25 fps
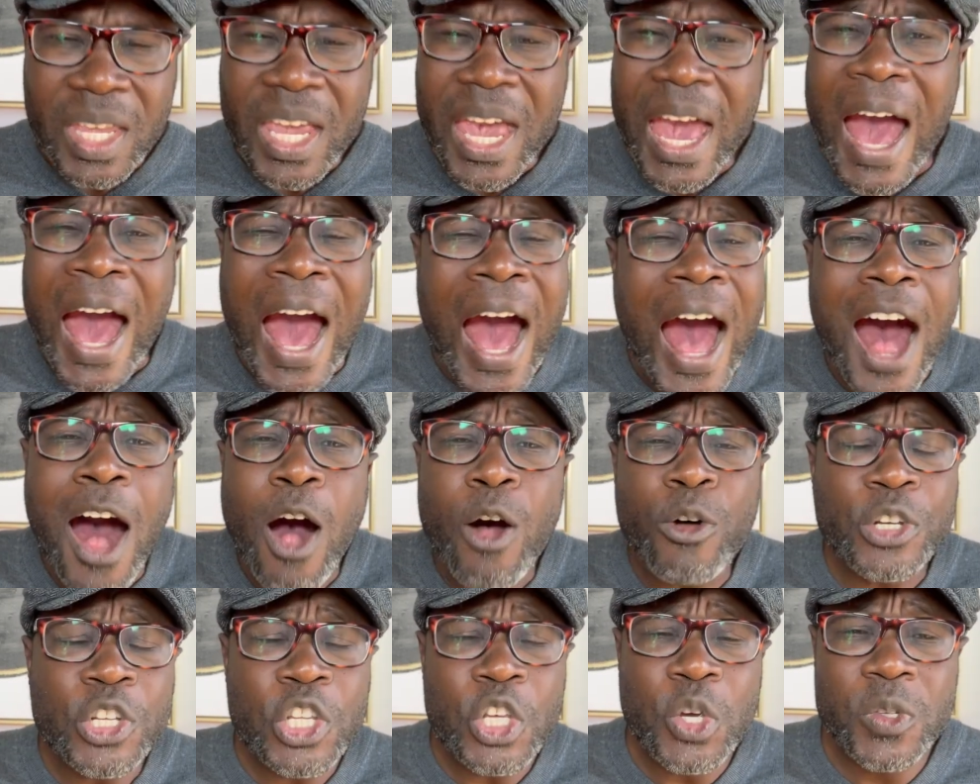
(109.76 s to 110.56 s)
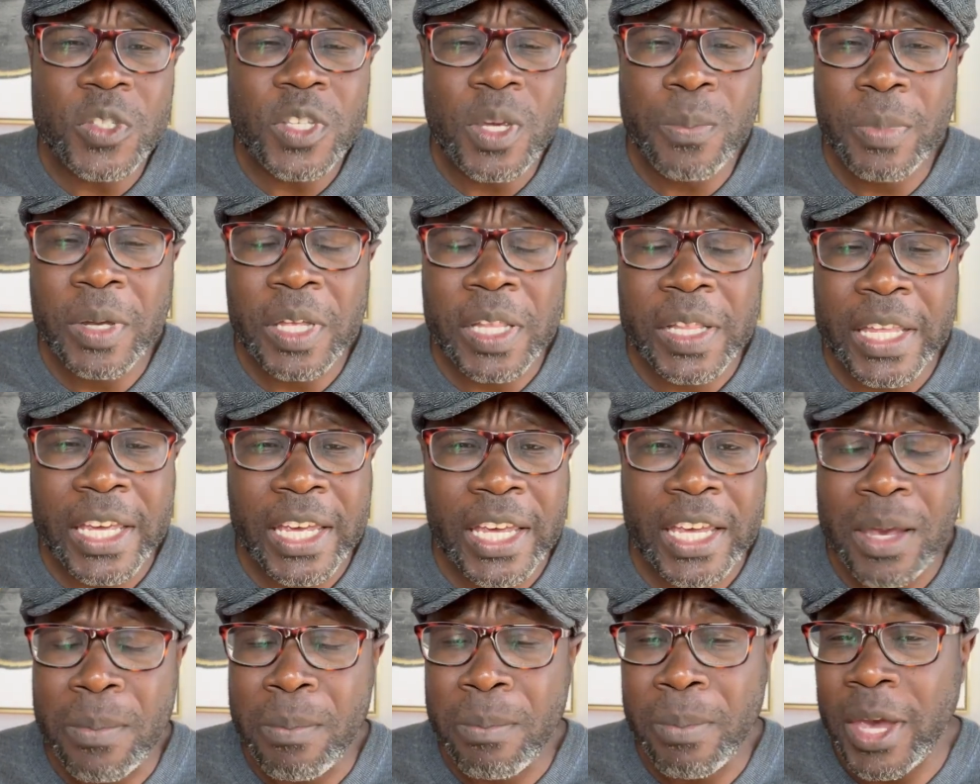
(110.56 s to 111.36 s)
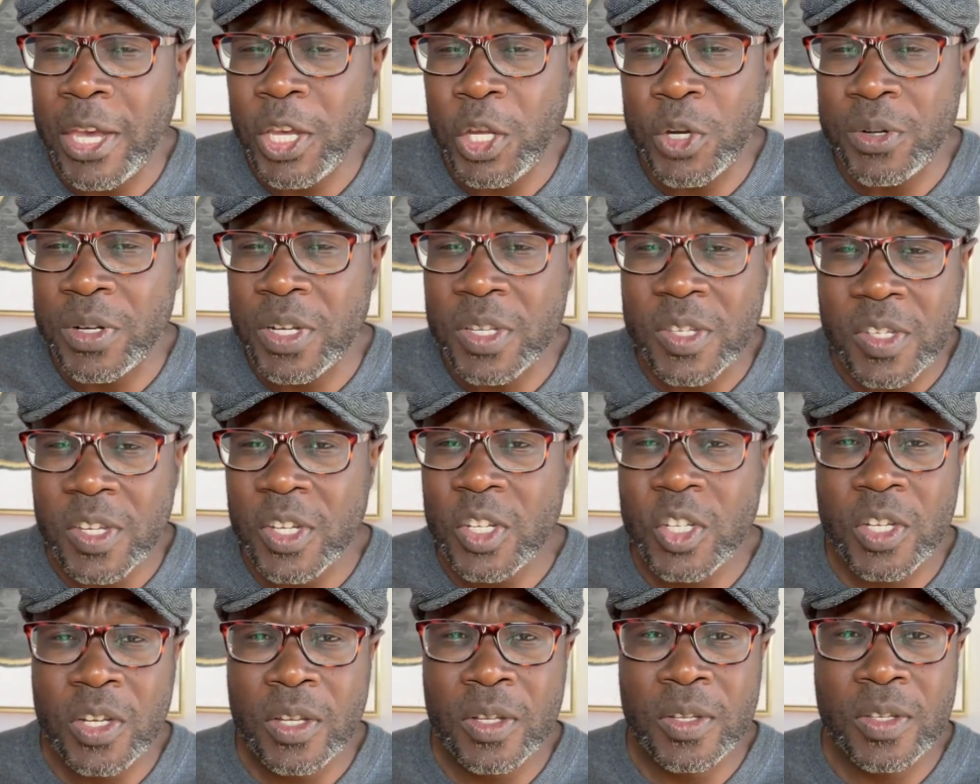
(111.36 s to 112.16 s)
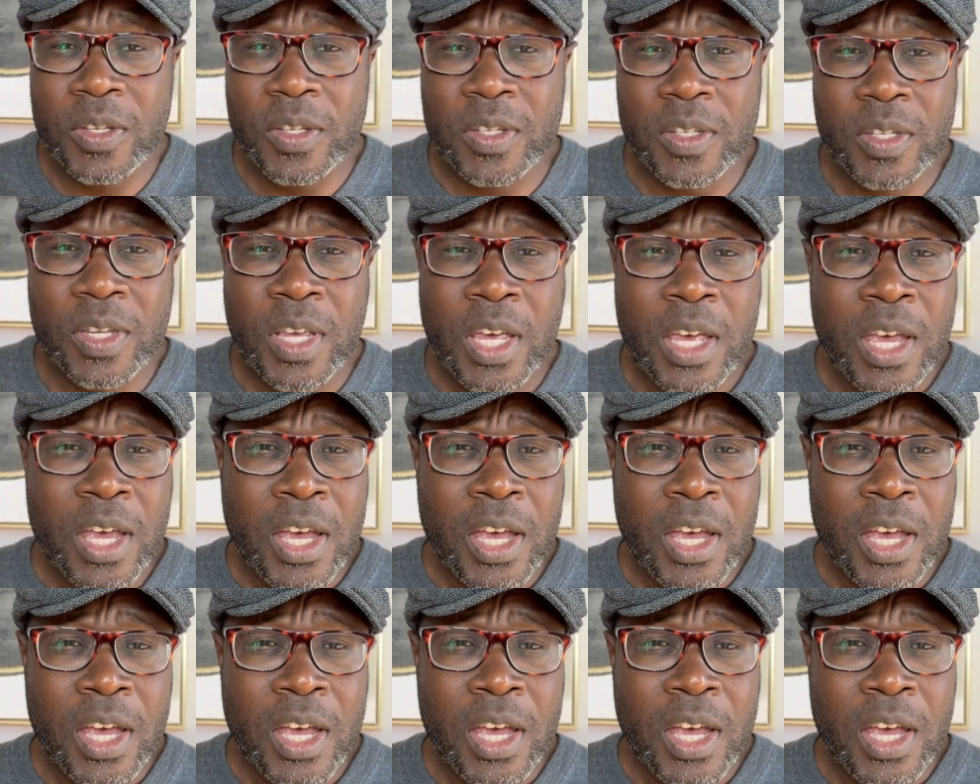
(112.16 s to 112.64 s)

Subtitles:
How do you typically make your decisions?